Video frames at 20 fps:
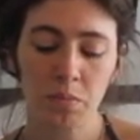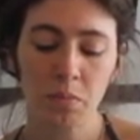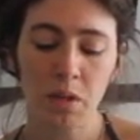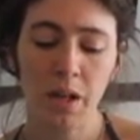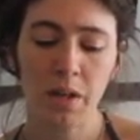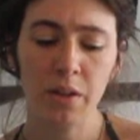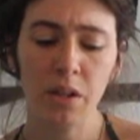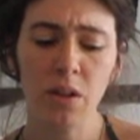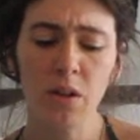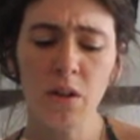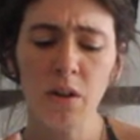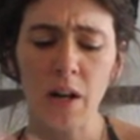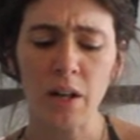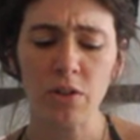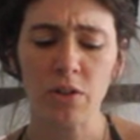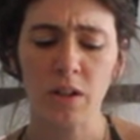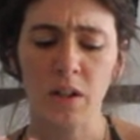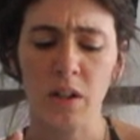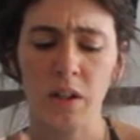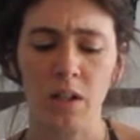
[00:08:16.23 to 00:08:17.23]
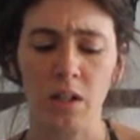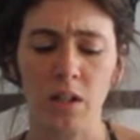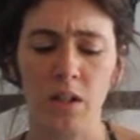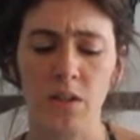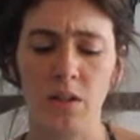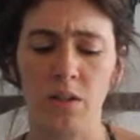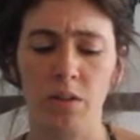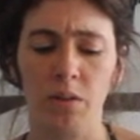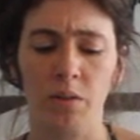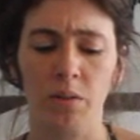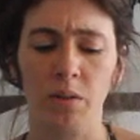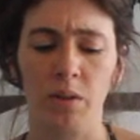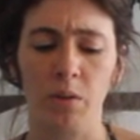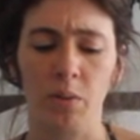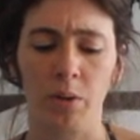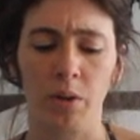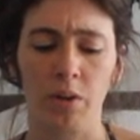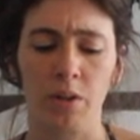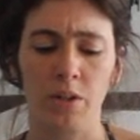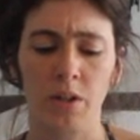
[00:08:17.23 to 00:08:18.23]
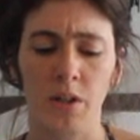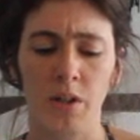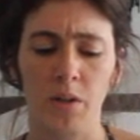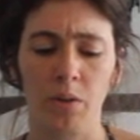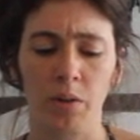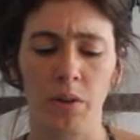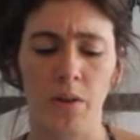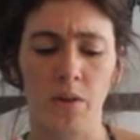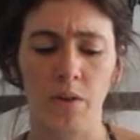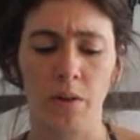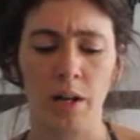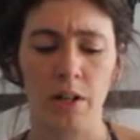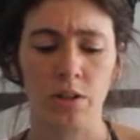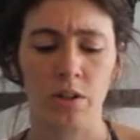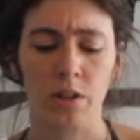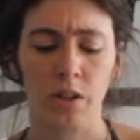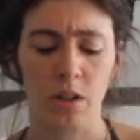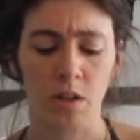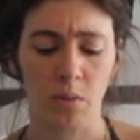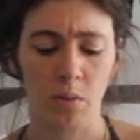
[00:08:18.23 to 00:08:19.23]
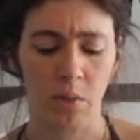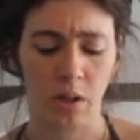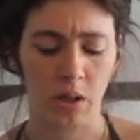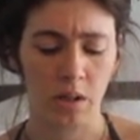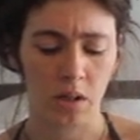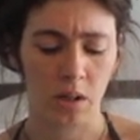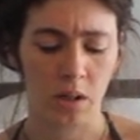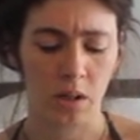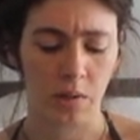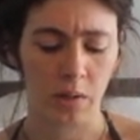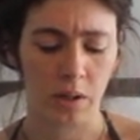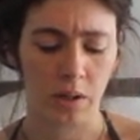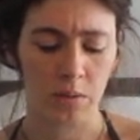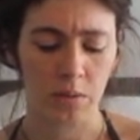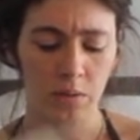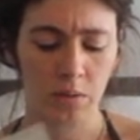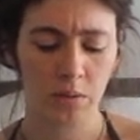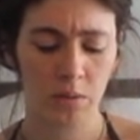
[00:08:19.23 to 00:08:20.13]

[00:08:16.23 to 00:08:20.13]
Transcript: I think you're actually going to need to in order to go in the direction that you're wanting to go in.